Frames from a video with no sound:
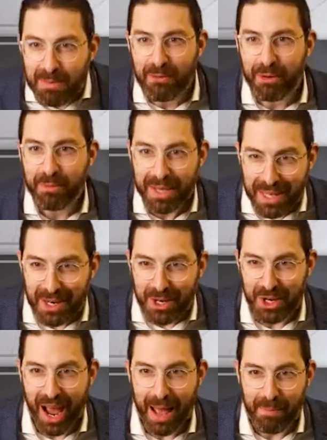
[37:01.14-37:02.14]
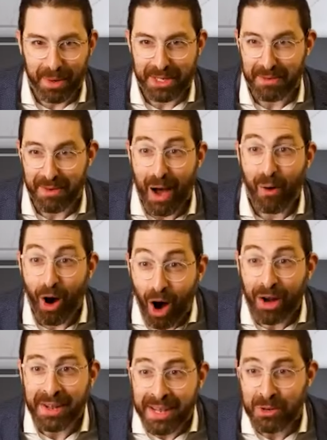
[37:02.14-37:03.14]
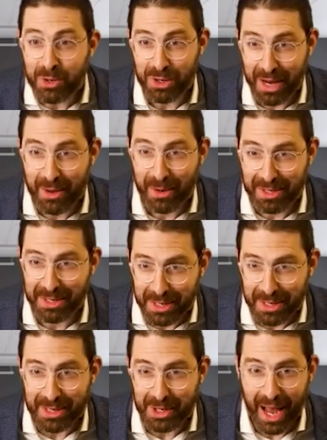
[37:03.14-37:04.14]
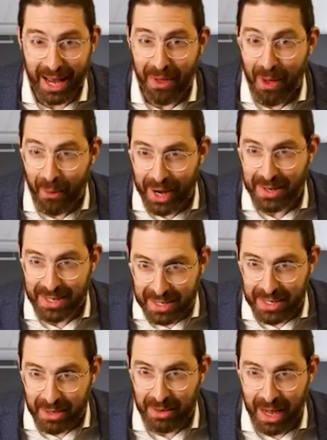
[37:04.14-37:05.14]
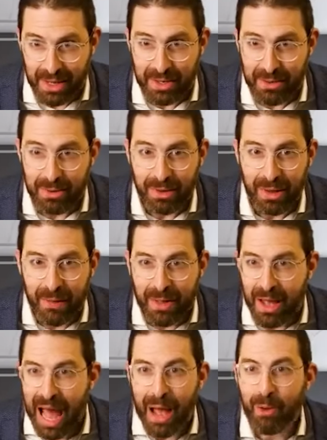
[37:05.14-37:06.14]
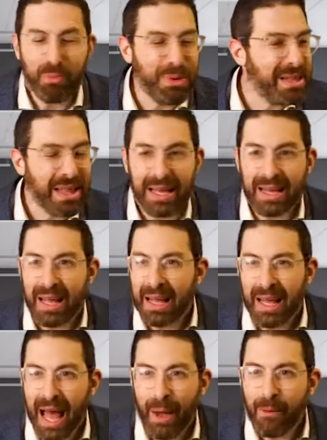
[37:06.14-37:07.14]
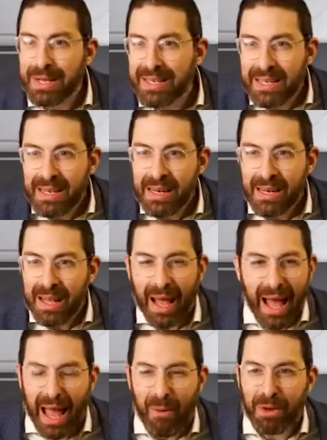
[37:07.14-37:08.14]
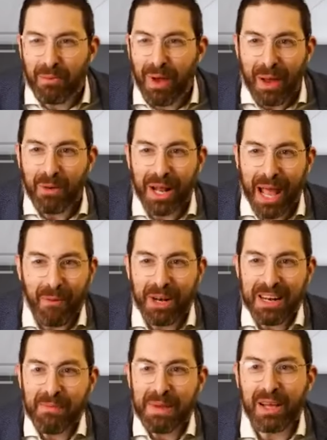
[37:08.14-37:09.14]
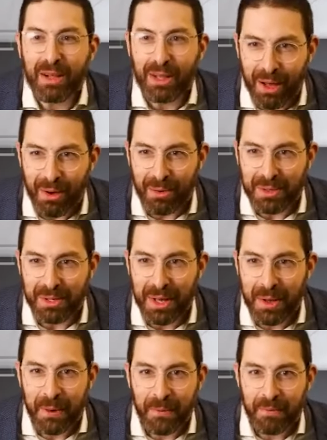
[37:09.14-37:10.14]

me from Yiddishkeit because of how uninterested I was in Yiddishkeit when I was a senior in high school, right. I would be like, I would be sitting in, a, I would, I would, I wouldn't be close.